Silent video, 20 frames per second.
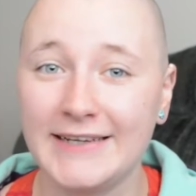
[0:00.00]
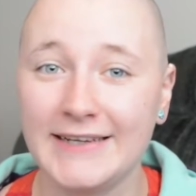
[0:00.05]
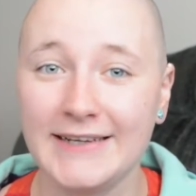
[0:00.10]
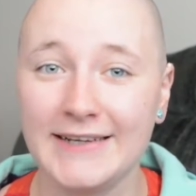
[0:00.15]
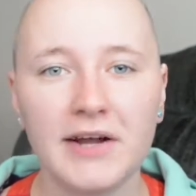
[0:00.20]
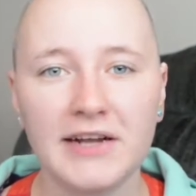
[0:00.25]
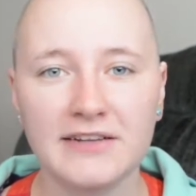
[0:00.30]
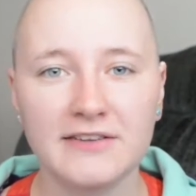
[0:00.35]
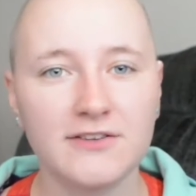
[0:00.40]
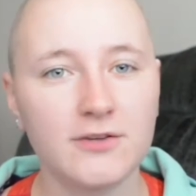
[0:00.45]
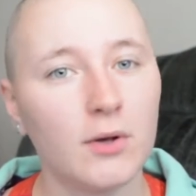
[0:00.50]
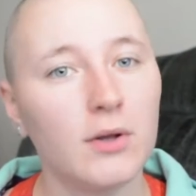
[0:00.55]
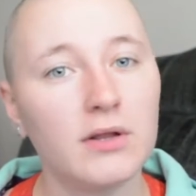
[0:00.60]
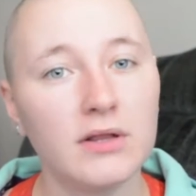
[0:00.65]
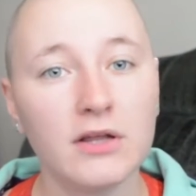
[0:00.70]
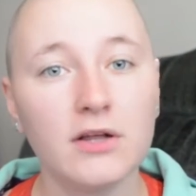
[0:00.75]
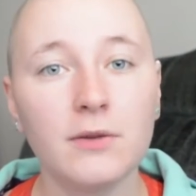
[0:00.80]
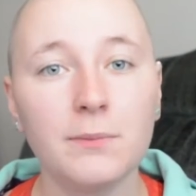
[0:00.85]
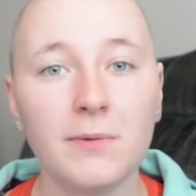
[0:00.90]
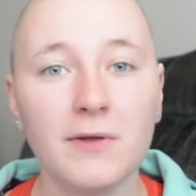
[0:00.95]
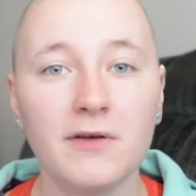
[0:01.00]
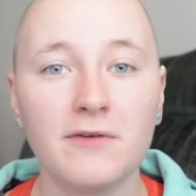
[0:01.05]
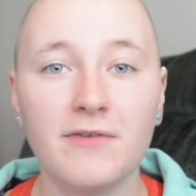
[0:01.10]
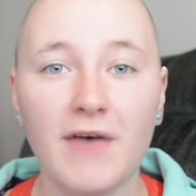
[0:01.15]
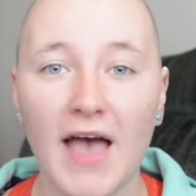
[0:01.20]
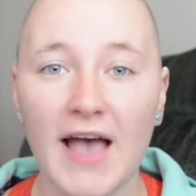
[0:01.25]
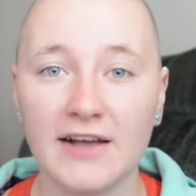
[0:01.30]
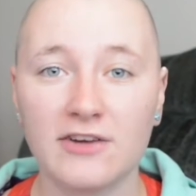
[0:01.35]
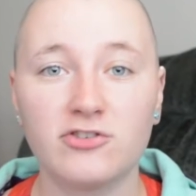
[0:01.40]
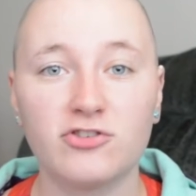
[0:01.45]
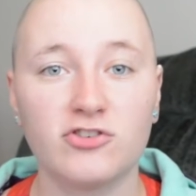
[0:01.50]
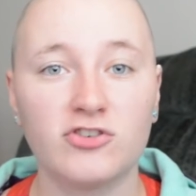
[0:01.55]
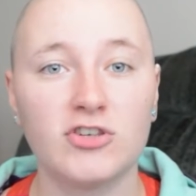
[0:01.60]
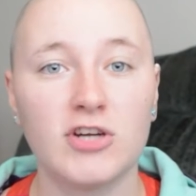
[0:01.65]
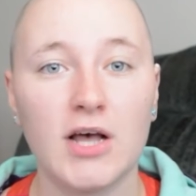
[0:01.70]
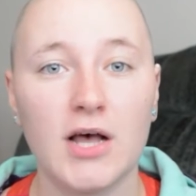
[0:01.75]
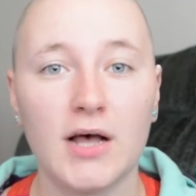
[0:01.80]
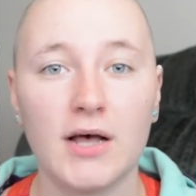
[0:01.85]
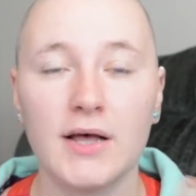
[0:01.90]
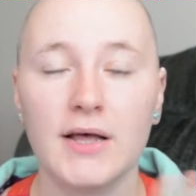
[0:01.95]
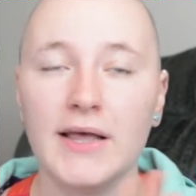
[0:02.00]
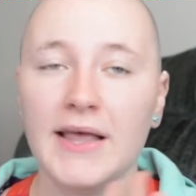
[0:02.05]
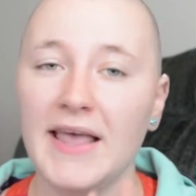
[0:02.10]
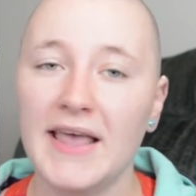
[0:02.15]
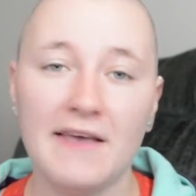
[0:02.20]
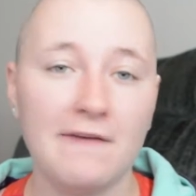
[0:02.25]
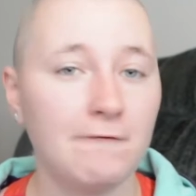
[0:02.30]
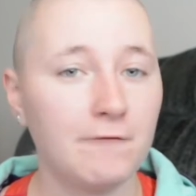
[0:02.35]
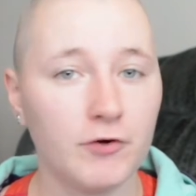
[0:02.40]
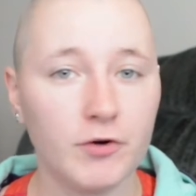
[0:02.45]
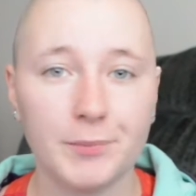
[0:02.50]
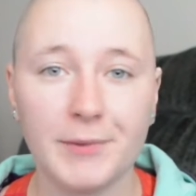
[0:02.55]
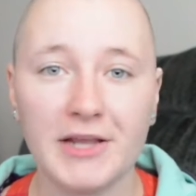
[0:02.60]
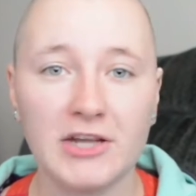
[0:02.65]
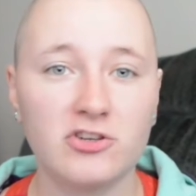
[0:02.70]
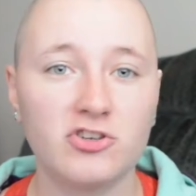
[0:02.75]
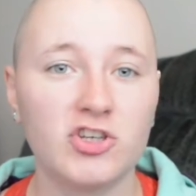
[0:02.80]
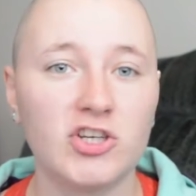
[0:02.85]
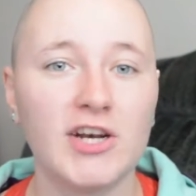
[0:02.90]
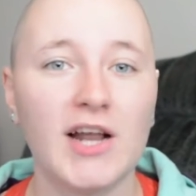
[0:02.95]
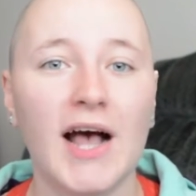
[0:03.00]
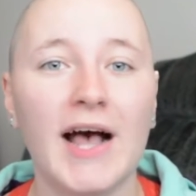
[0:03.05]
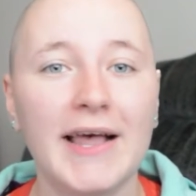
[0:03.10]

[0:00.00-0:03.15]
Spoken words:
Alright, so a little bit of extra information.